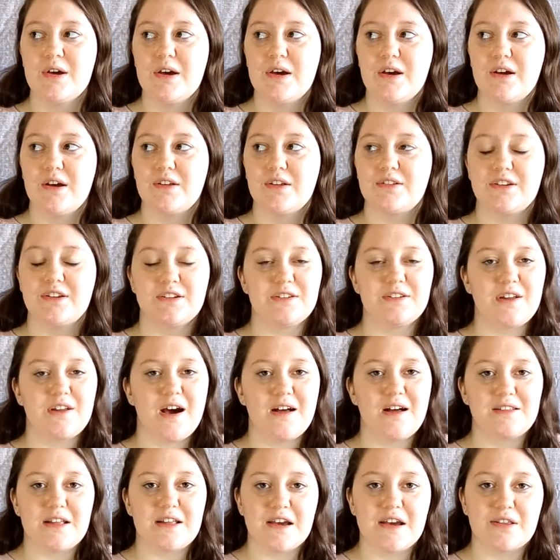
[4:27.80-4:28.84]
did
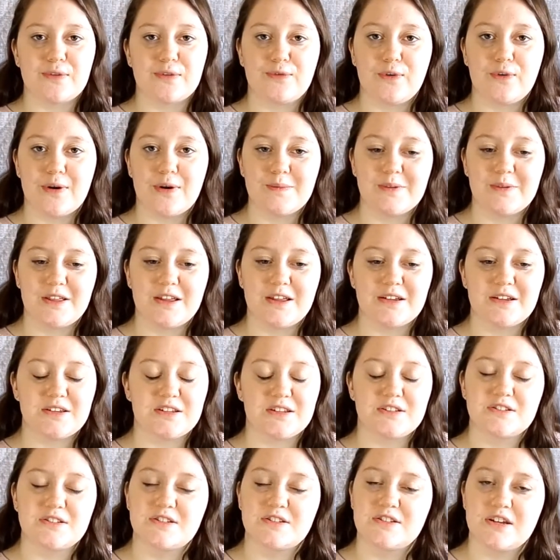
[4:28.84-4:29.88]
not like the formula. It
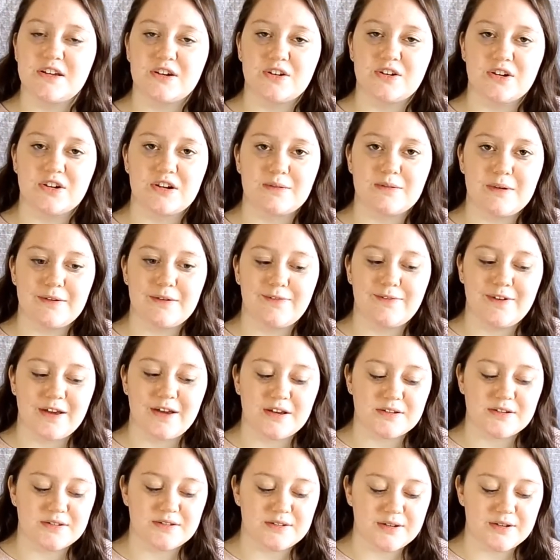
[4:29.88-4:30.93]
didn't sit good on my
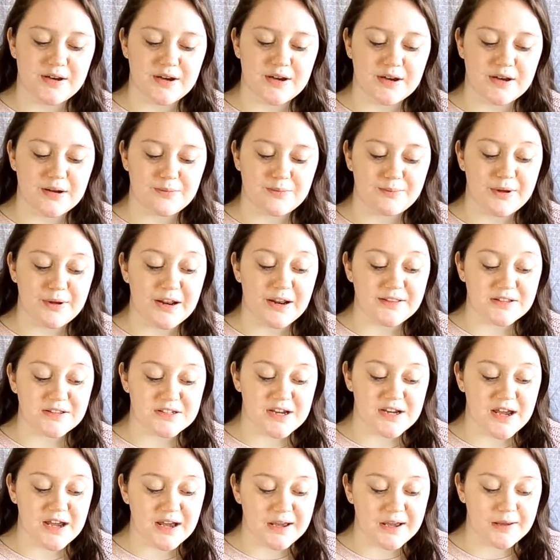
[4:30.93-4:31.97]
face. But at the
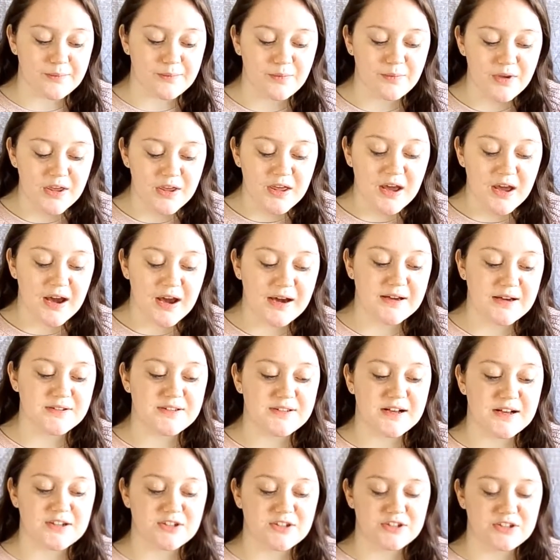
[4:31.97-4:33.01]
time, I was
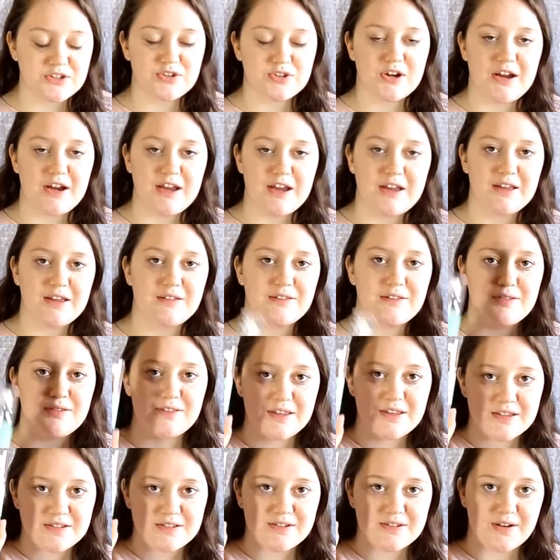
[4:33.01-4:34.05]
actually trying
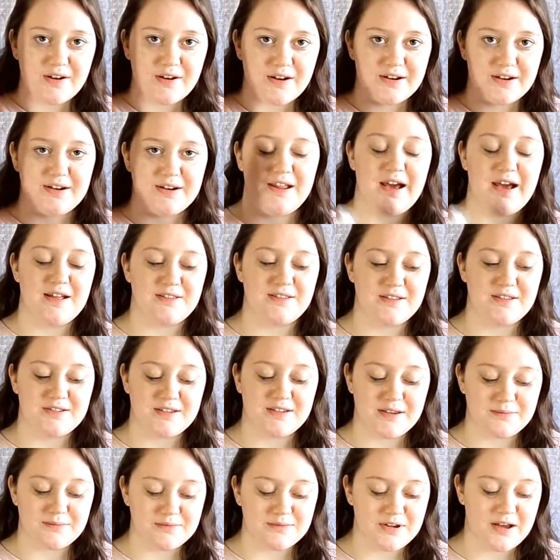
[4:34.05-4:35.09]
this on at the
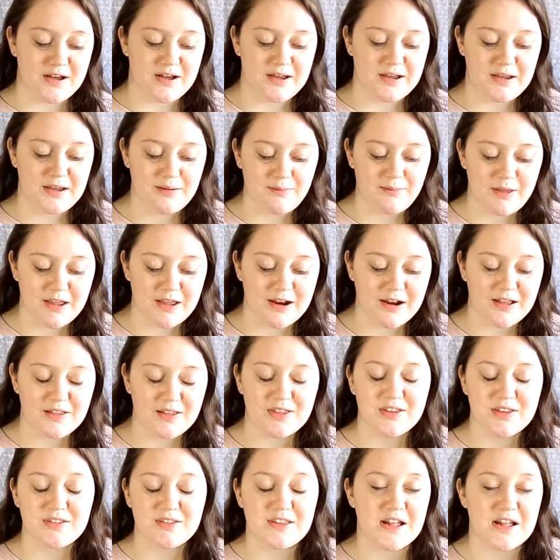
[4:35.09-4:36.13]
same time, and I
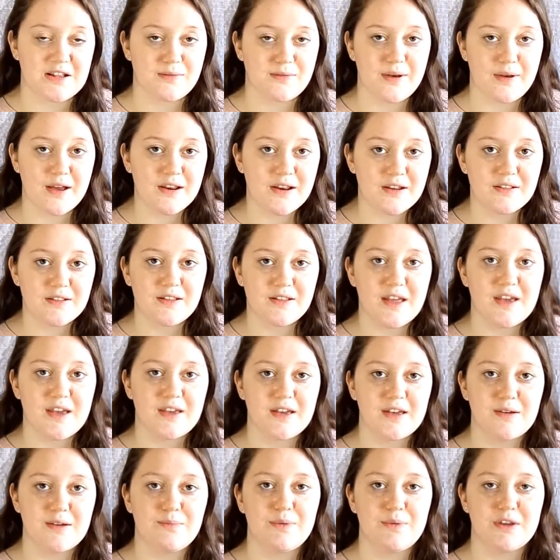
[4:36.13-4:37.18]
think that's why I didn't like
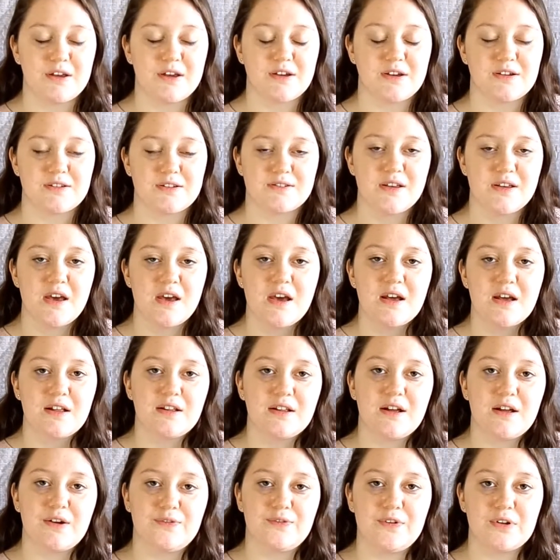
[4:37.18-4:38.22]
it, because
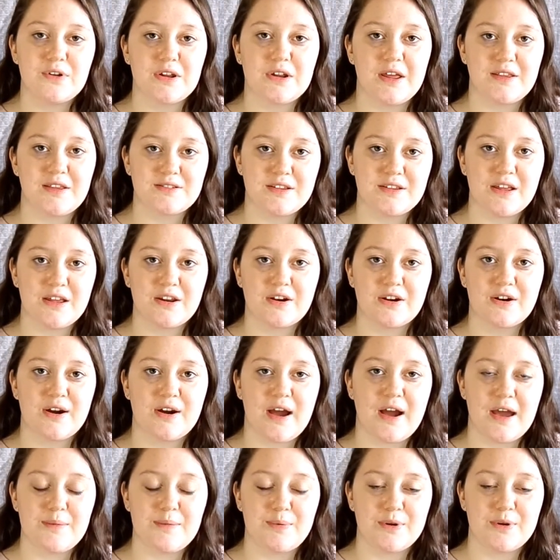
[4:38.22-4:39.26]
a few days later,
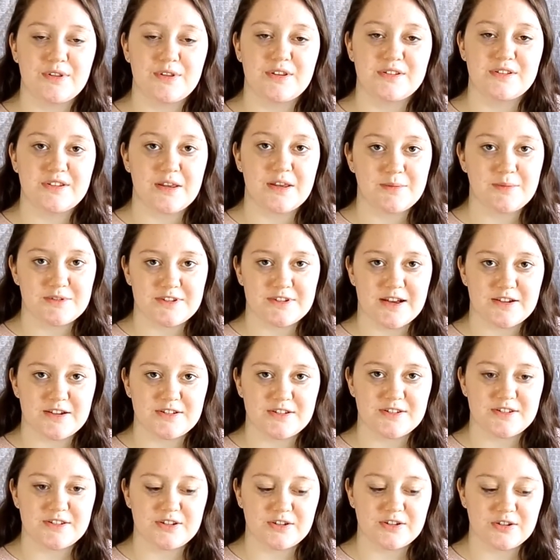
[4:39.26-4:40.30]
I put the same exact
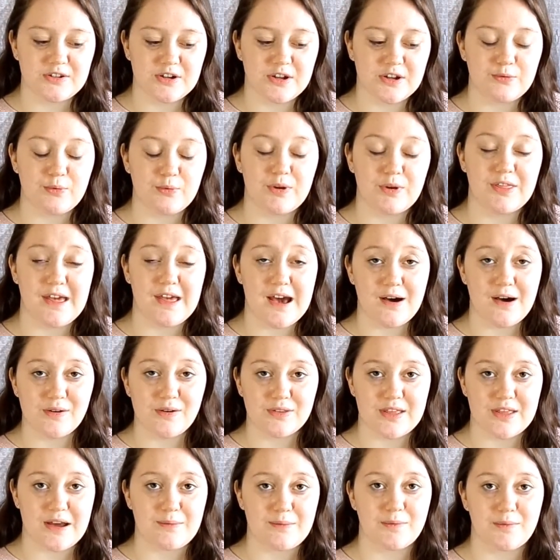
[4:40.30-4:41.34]
concealer on without
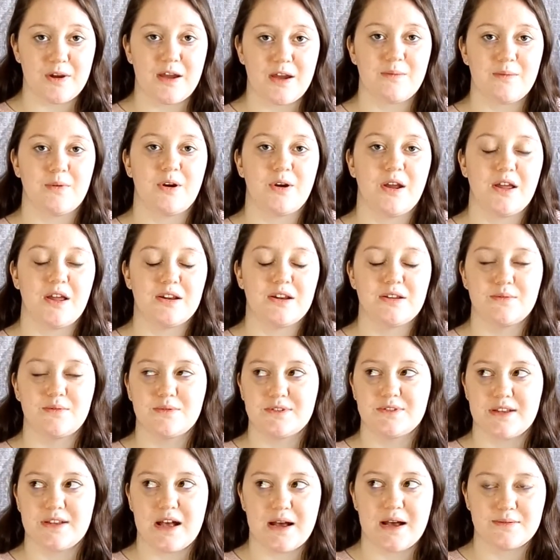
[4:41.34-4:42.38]
that primer, and it was
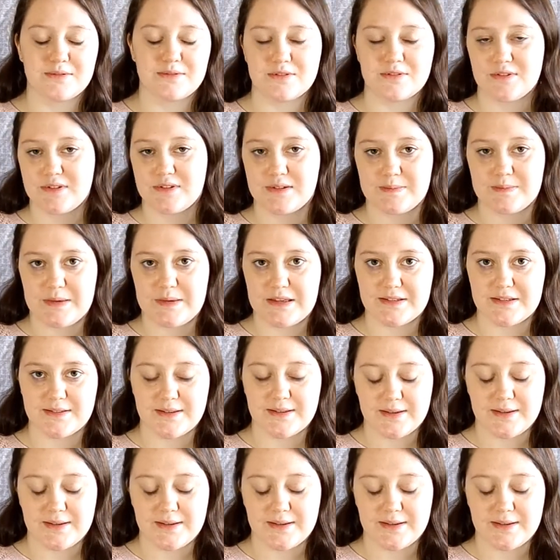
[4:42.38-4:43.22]
absolutely amazing.